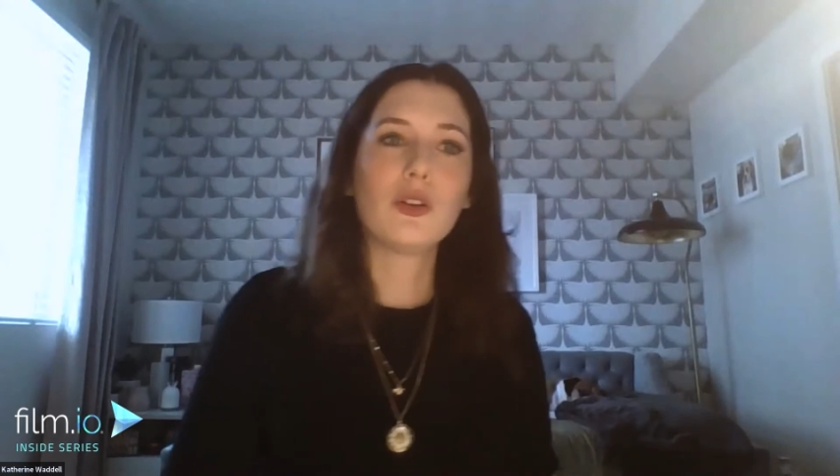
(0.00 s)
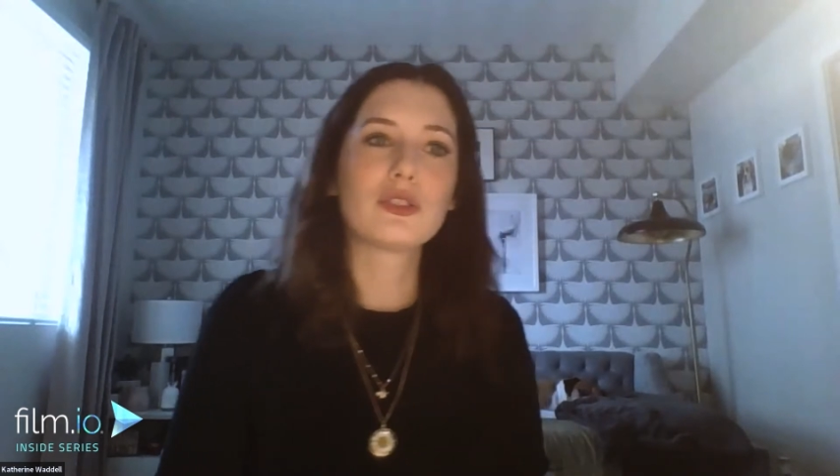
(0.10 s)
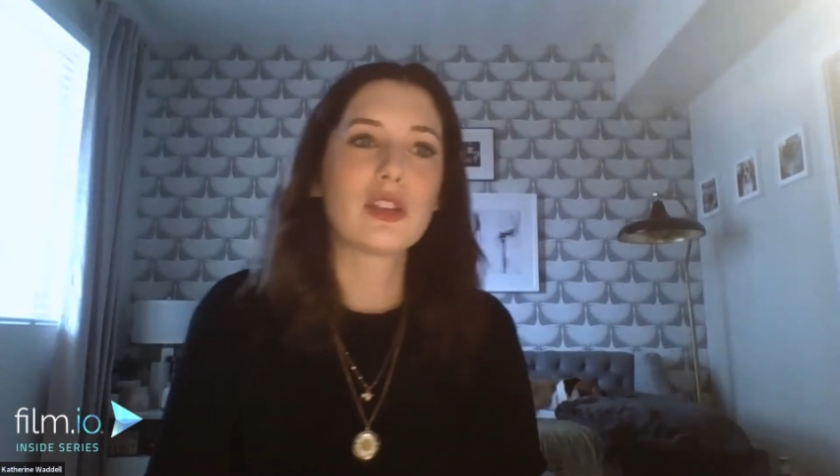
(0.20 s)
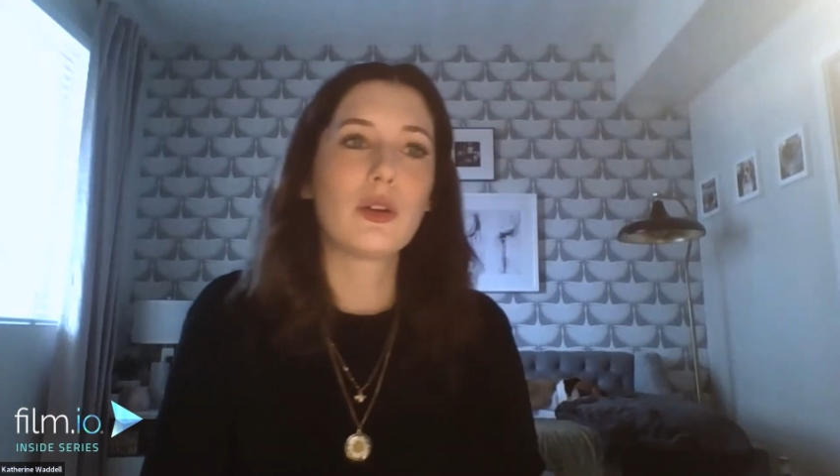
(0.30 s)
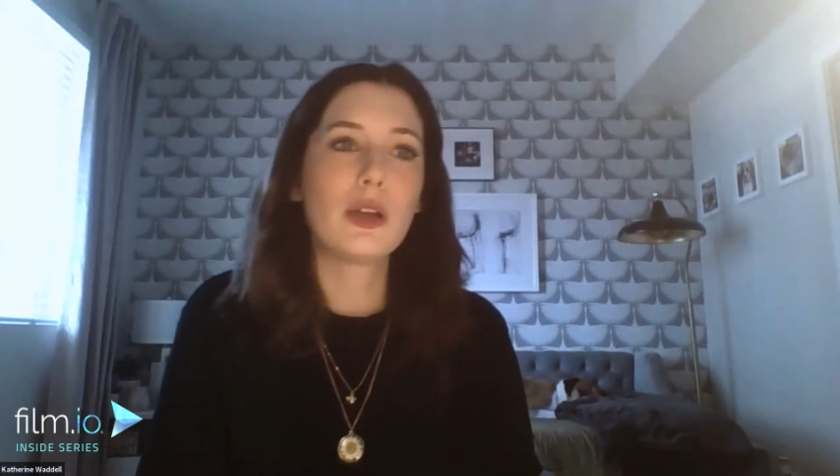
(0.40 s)
You
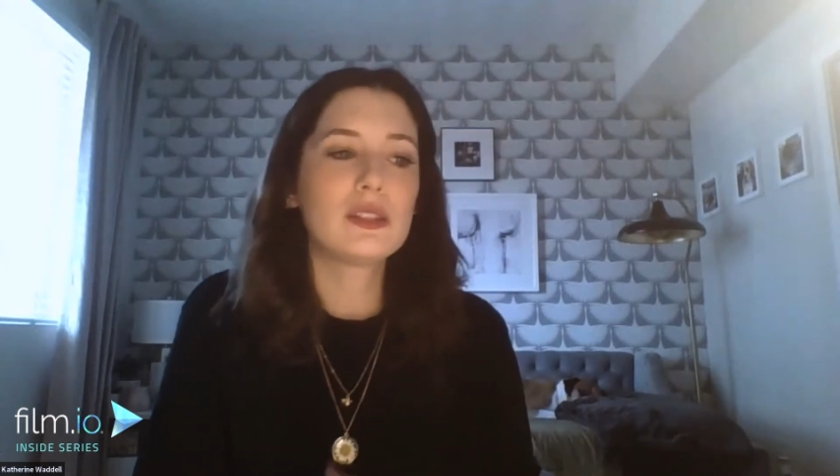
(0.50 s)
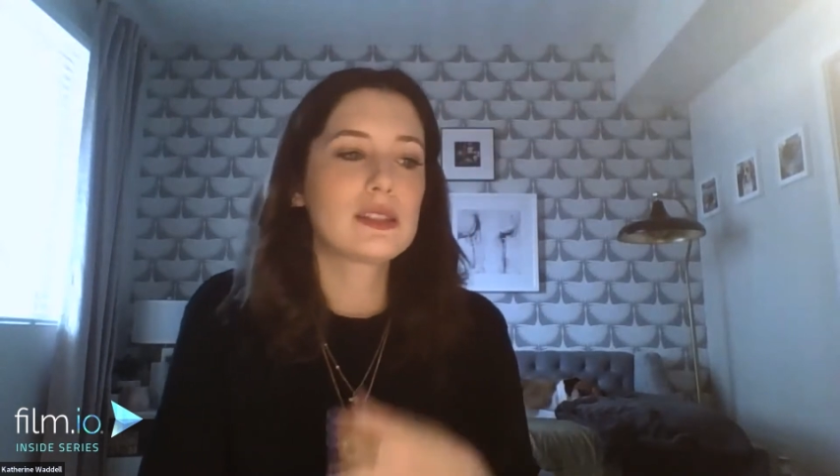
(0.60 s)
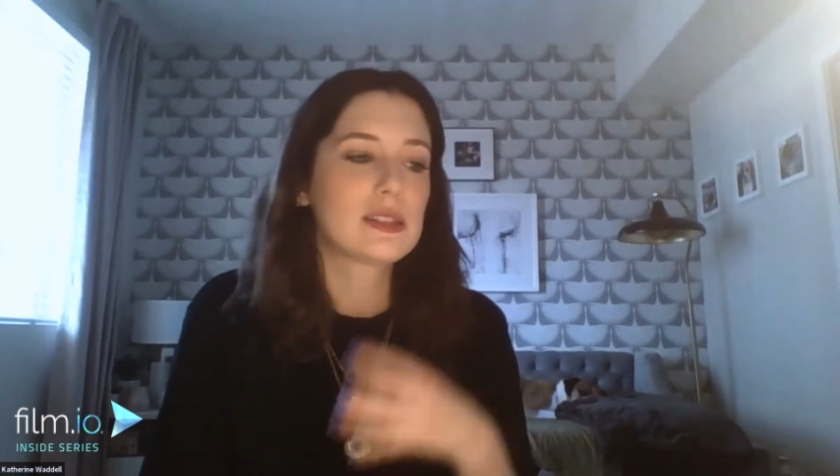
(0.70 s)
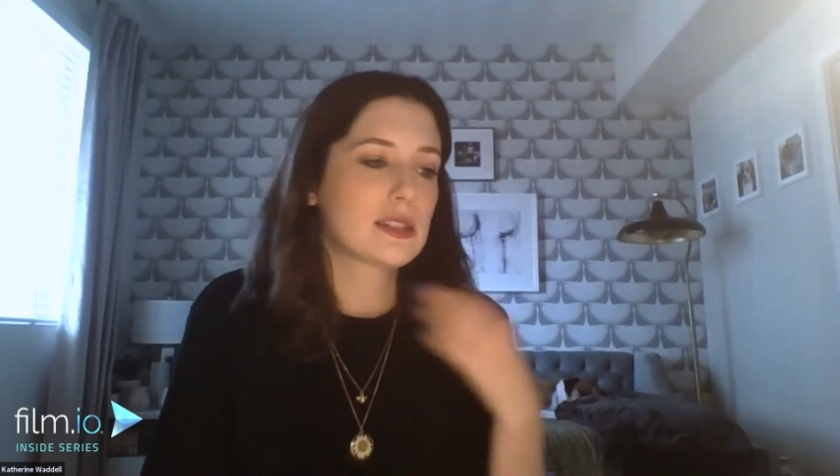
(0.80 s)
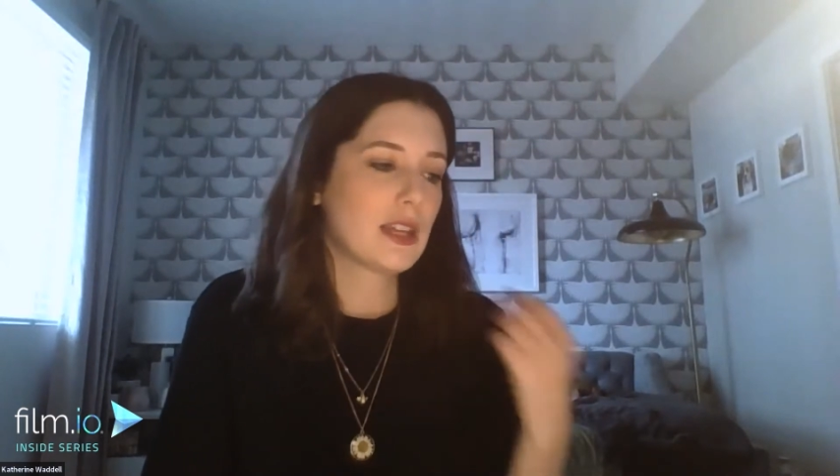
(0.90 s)
know, so
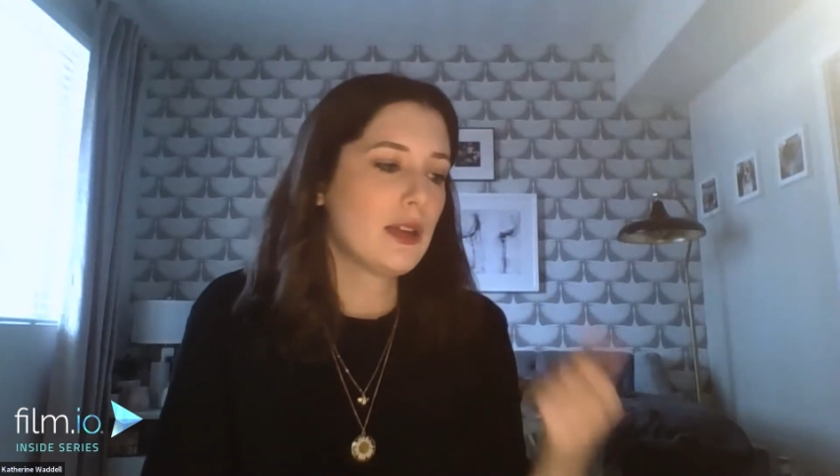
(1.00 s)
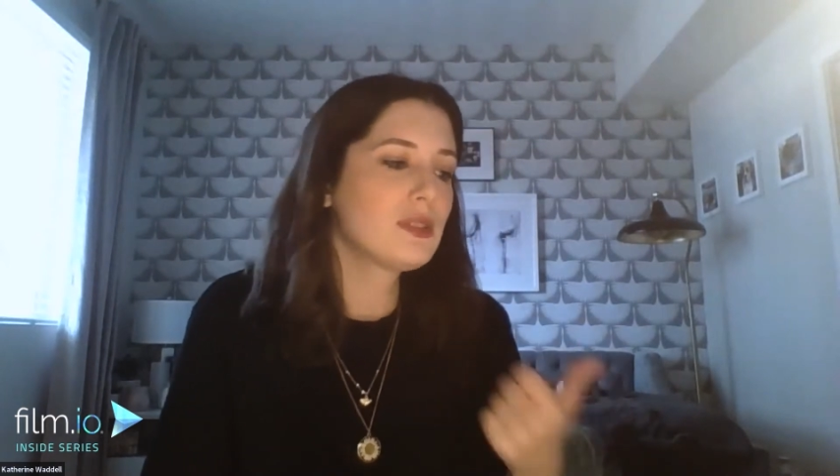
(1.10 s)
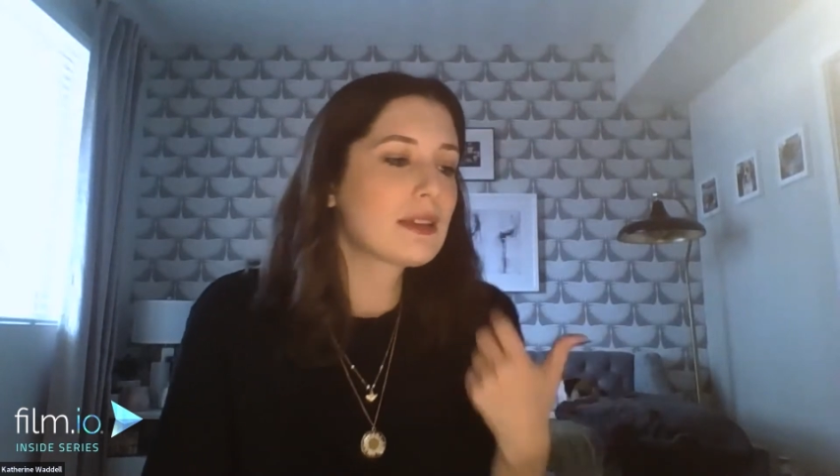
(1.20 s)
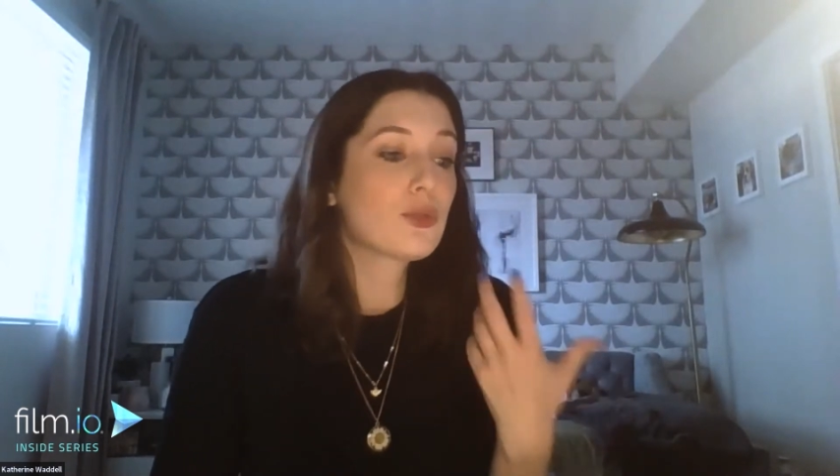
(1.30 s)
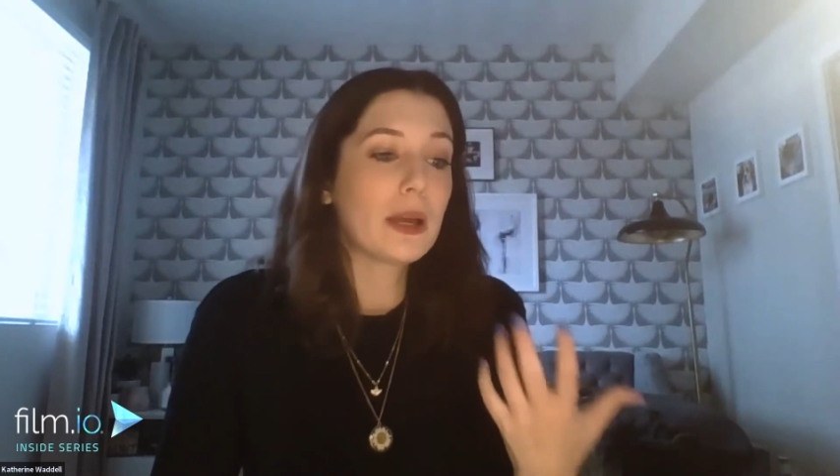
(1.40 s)
it was